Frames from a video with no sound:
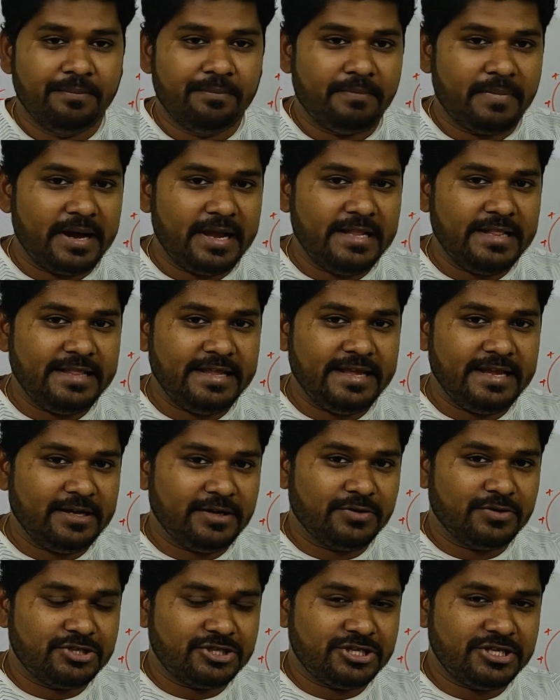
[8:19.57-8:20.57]
My
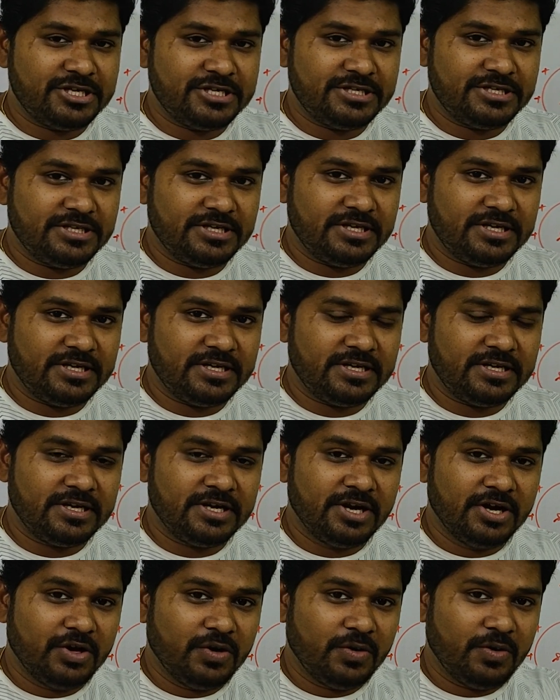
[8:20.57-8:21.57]
question is here,
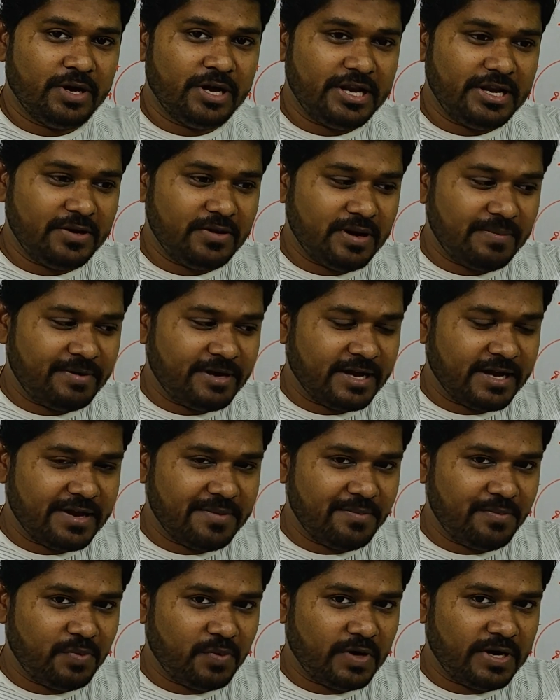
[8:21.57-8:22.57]
when you have
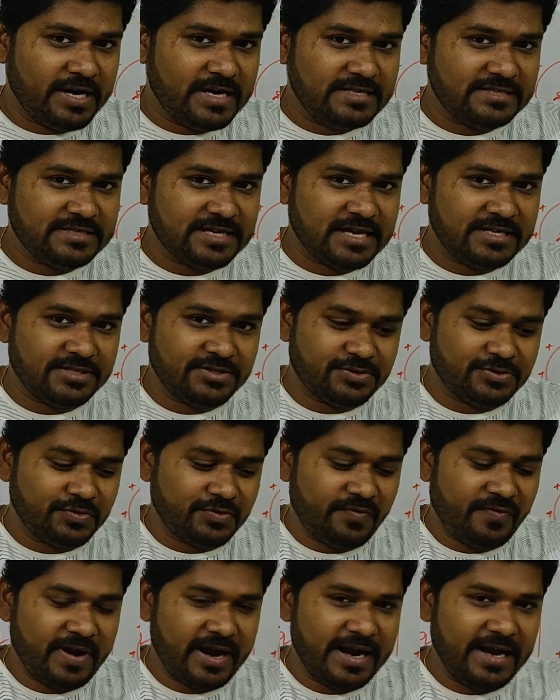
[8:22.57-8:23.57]
taken point charge
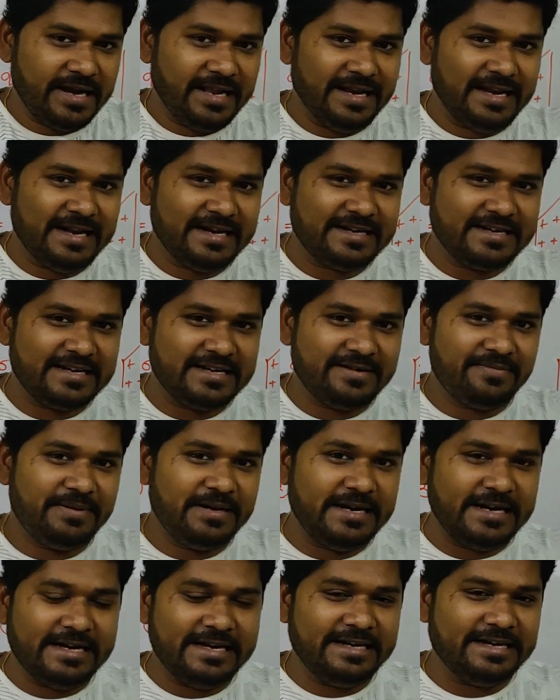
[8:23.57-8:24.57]
to find electric
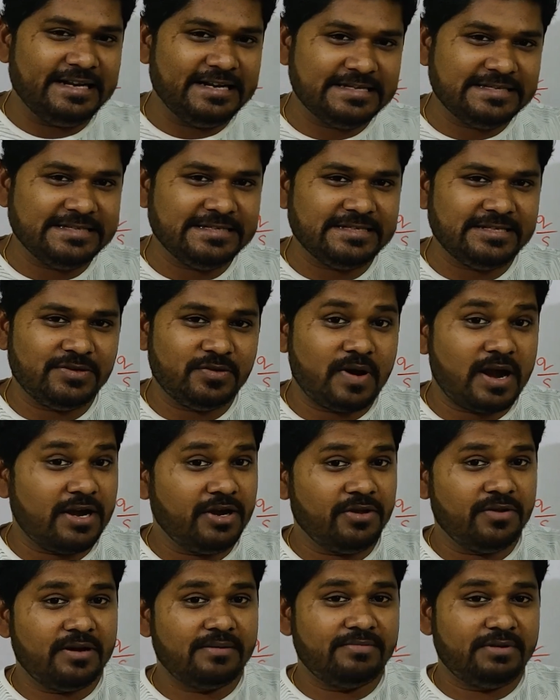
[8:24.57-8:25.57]
field intensity, what
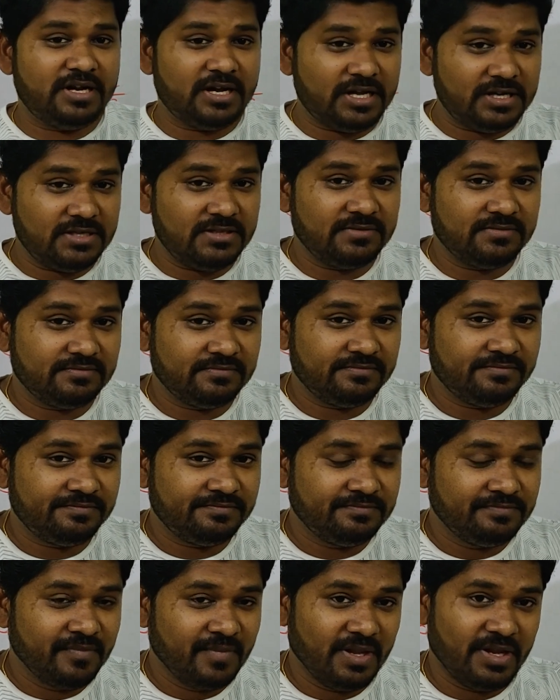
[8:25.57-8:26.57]
you have done?
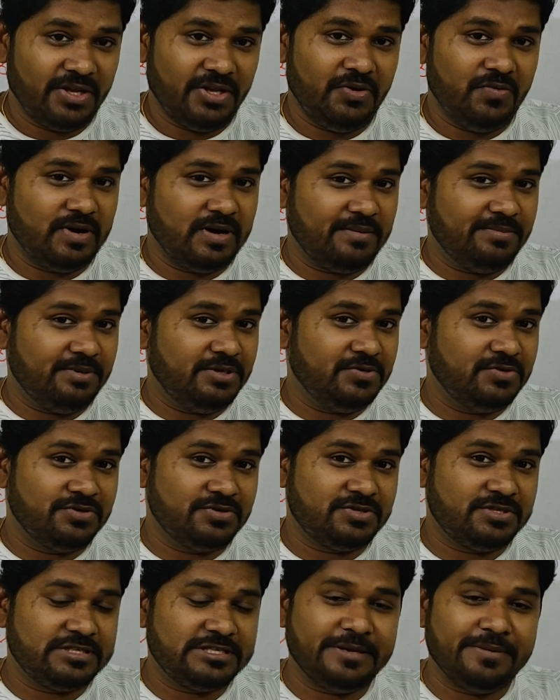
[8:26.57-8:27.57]
You have
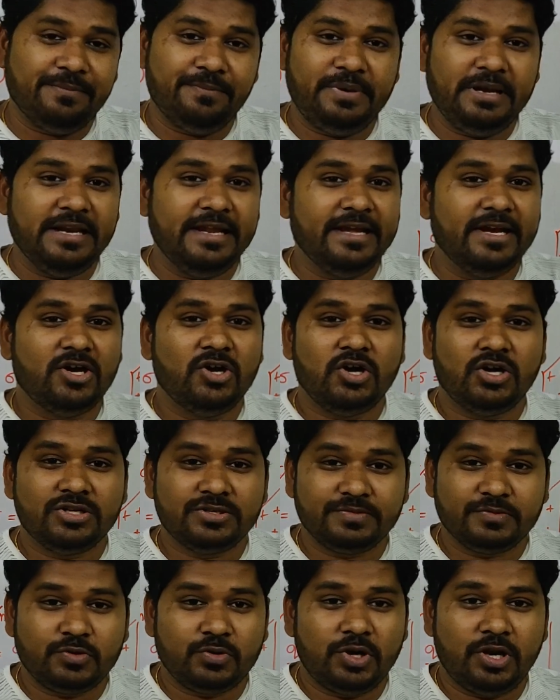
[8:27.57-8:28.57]
used simply
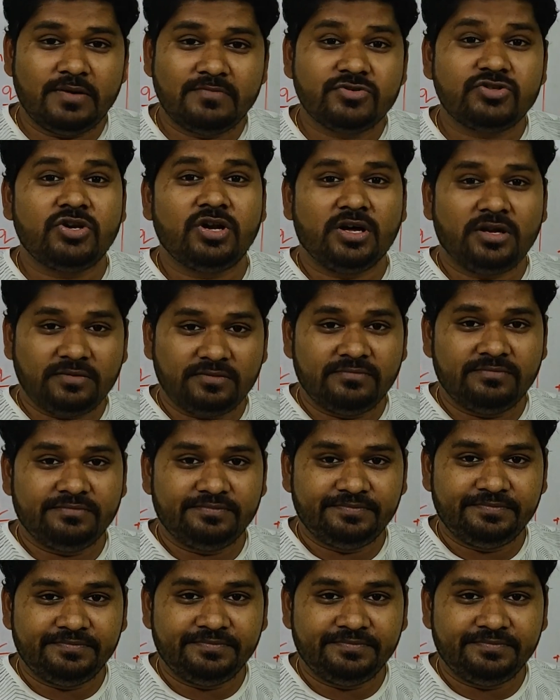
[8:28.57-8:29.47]
Coulomb's law.